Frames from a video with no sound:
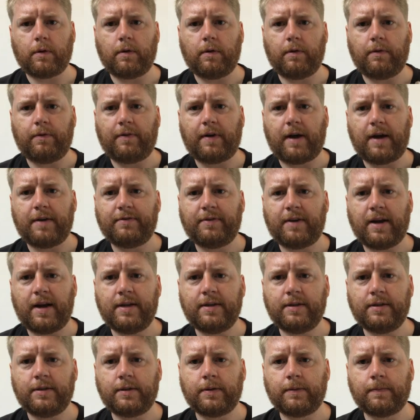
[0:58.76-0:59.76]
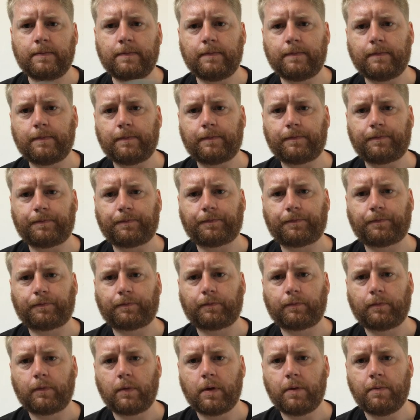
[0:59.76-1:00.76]
510s,
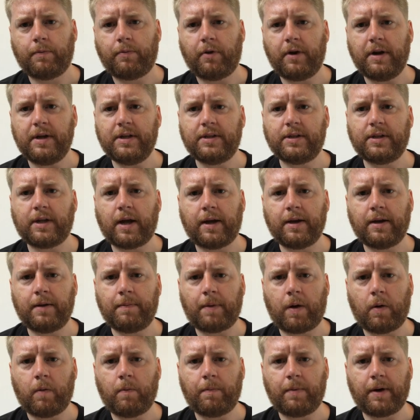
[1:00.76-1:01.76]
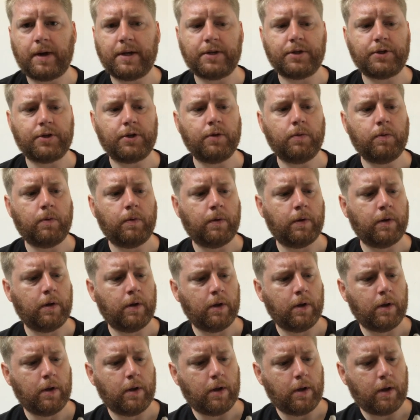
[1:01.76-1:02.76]
pretty standard mountain bike shoe.
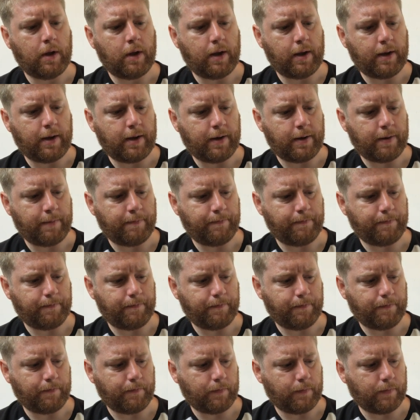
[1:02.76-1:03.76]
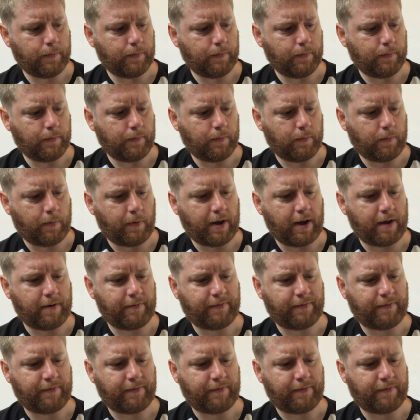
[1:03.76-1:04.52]
What I